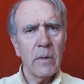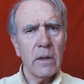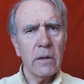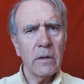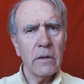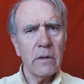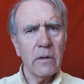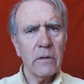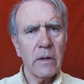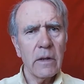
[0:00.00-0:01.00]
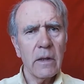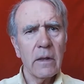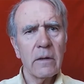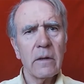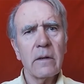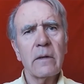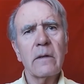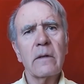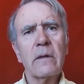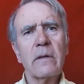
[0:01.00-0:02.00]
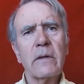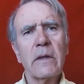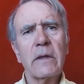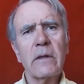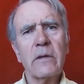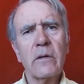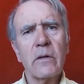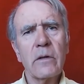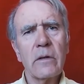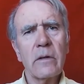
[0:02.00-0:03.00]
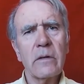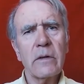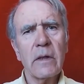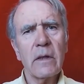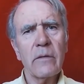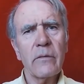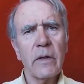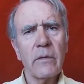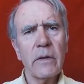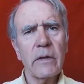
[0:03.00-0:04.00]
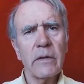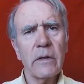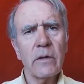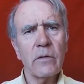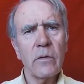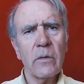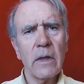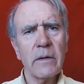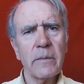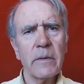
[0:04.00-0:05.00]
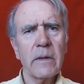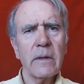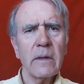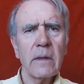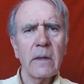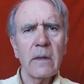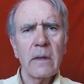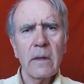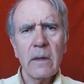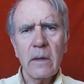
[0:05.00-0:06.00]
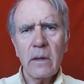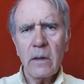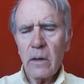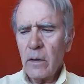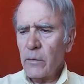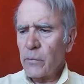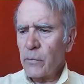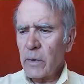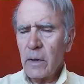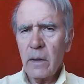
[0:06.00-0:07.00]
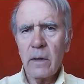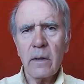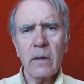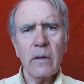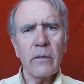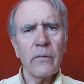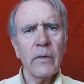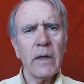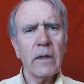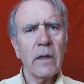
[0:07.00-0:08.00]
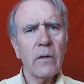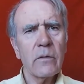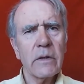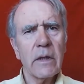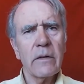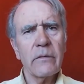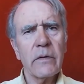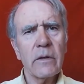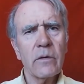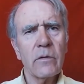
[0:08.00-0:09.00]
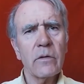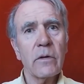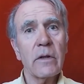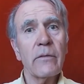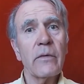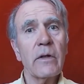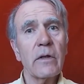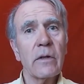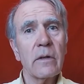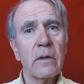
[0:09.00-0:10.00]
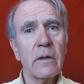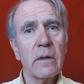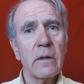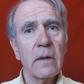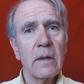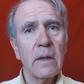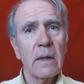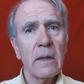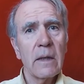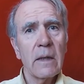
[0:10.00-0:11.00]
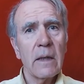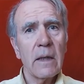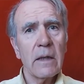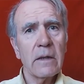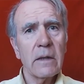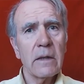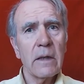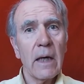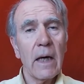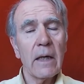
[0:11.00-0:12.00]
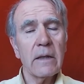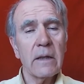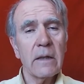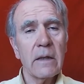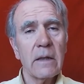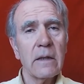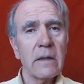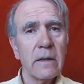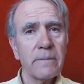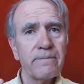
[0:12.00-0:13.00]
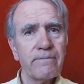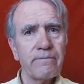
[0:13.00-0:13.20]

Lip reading: But on the other hand, these notions are very easy to grasp if we confine ourselves to the definitions as it is,